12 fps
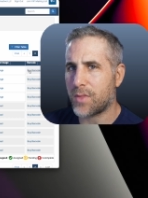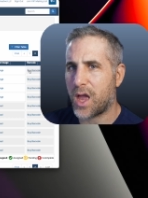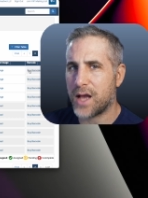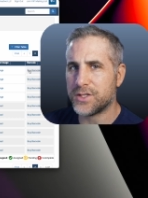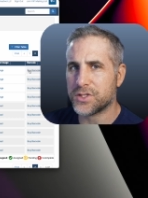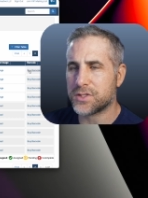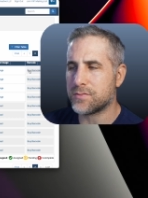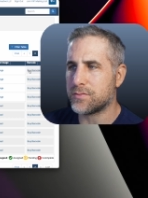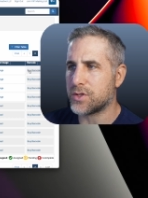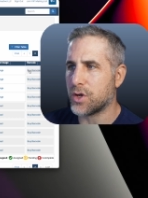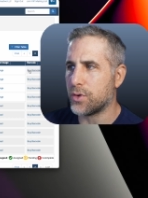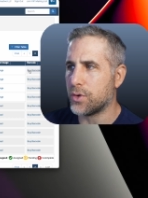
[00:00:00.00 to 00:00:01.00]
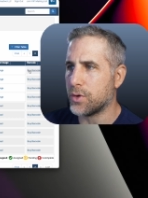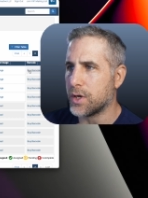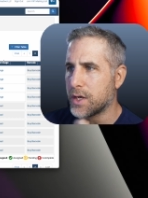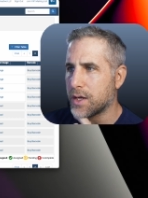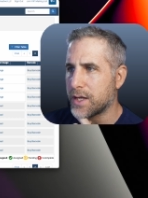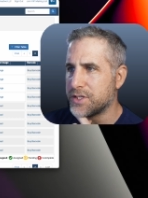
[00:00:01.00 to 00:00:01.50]
I just go to,
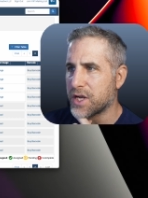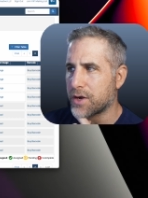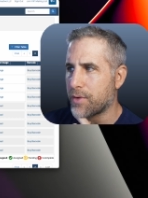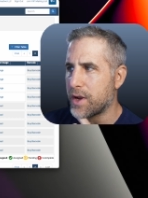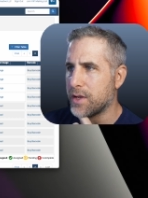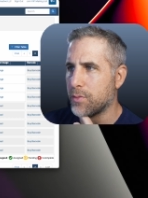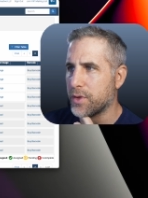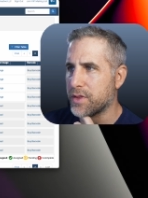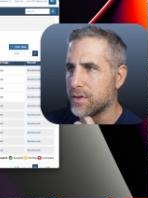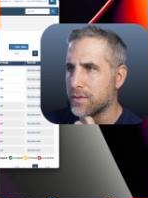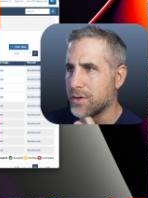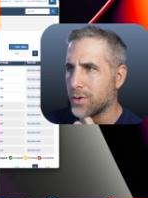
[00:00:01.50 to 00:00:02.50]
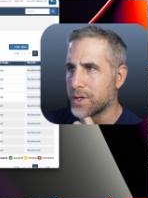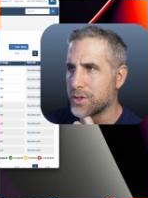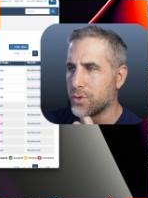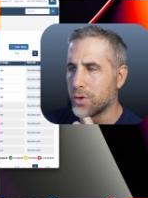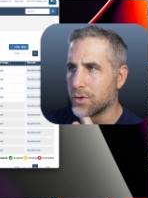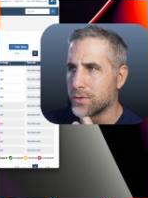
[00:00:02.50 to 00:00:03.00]
a, uh, I generate it with a, go on
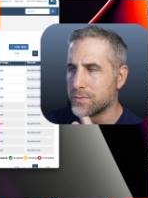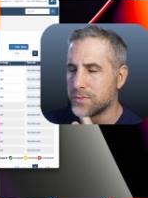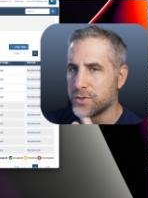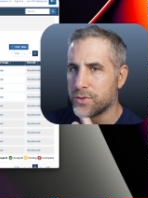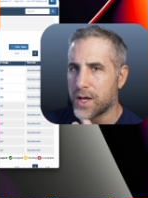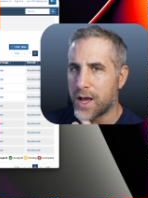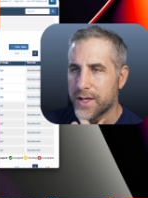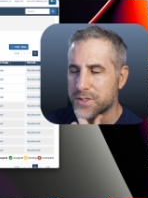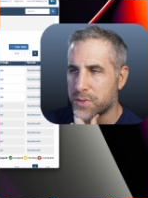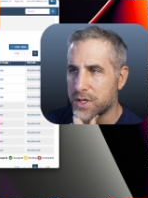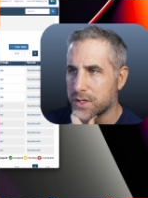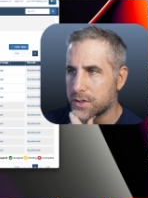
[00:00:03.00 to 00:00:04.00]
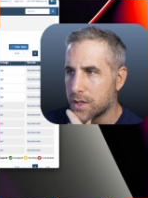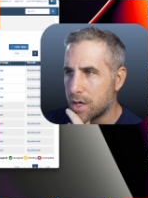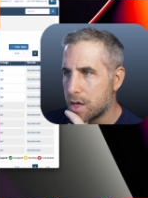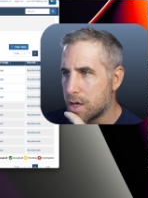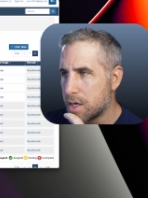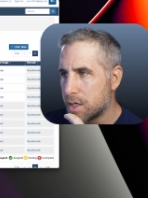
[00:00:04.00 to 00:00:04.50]
Google and do the ISBN
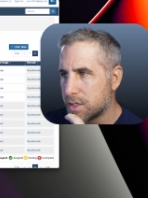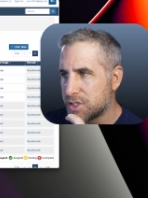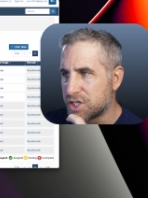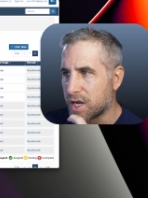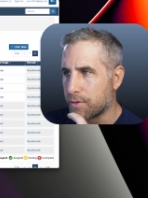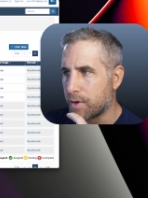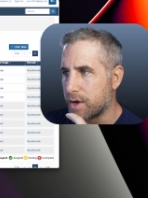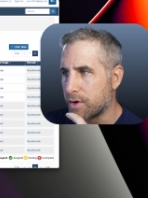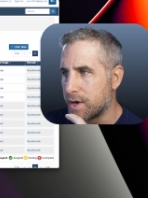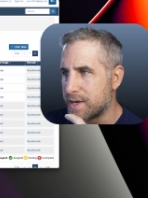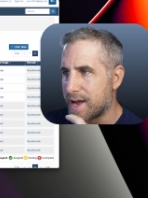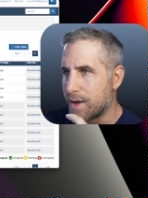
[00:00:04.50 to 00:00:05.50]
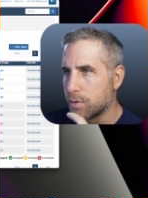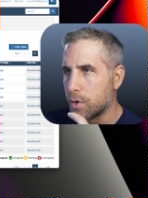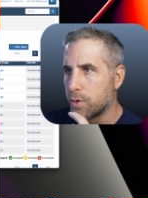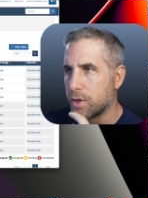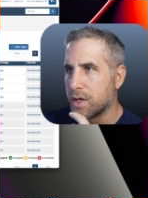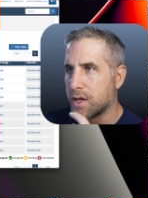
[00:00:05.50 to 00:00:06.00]
generator and
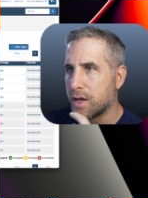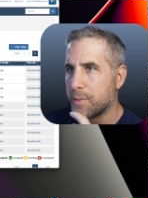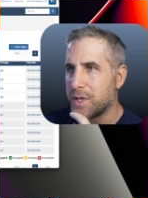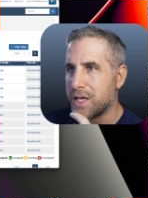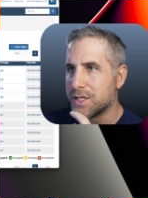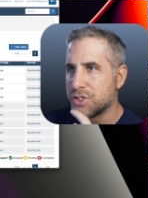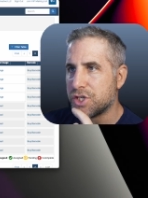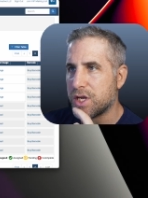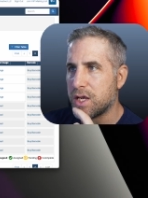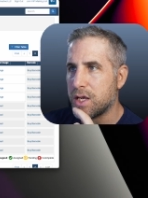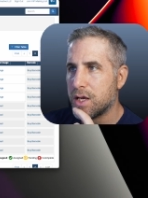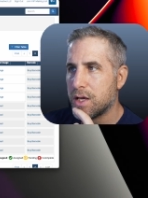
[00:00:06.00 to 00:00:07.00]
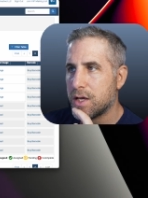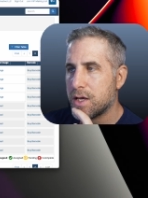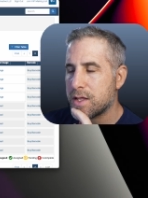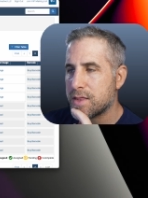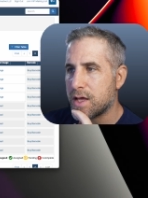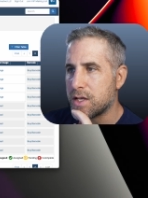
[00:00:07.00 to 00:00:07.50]
download a, a PNG
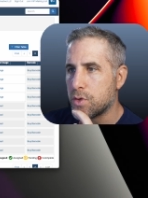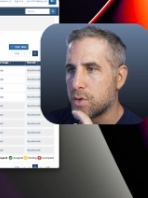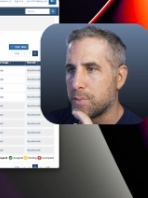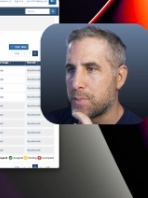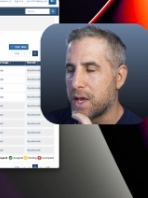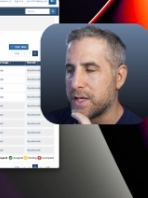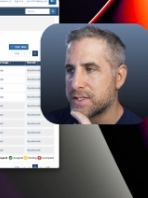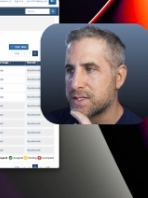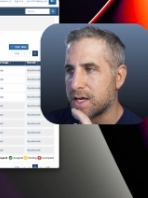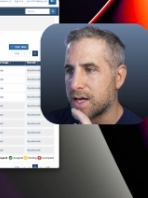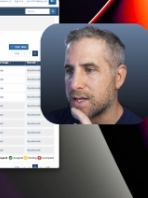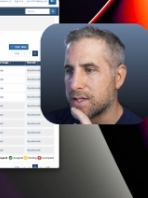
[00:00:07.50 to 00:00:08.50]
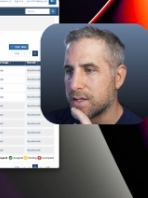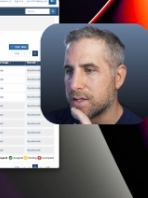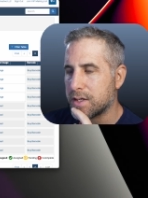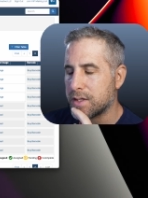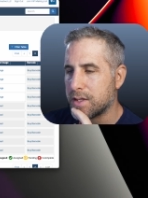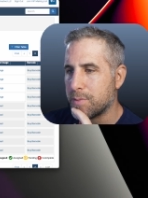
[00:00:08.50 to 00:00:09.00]
that you can paste on
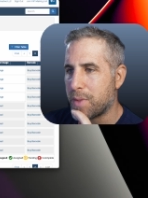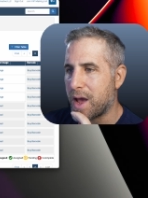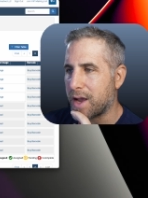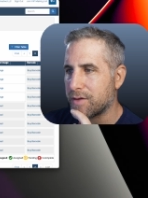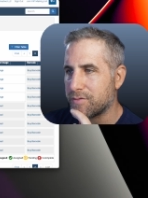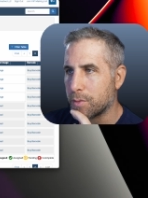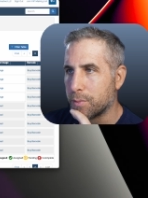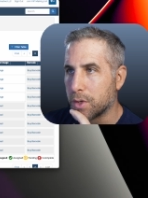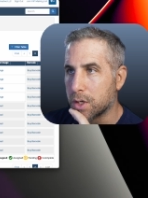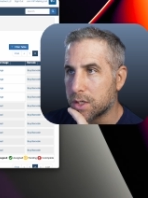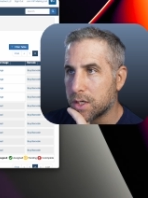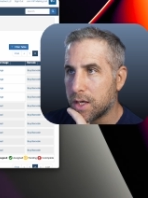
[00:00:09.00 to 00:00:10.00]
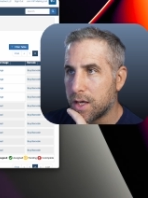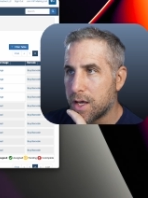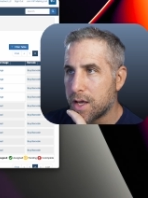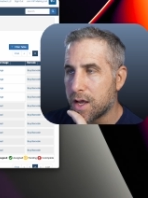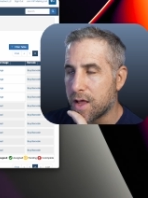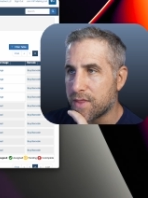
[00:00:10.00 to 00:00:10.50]
uh, the back of your book
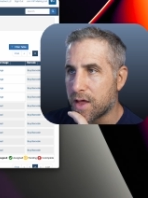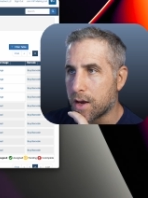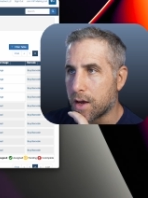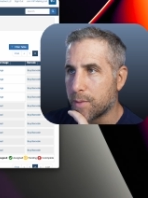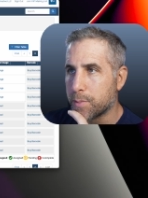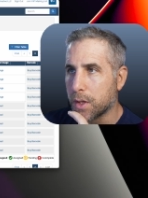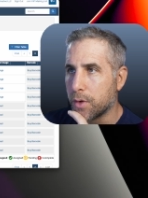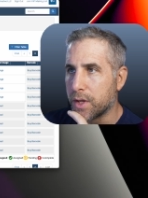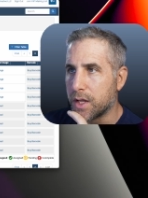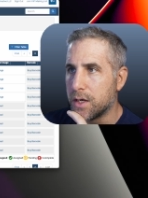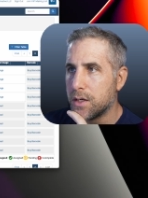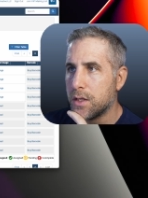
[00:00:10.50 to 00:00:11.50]
and then upload it.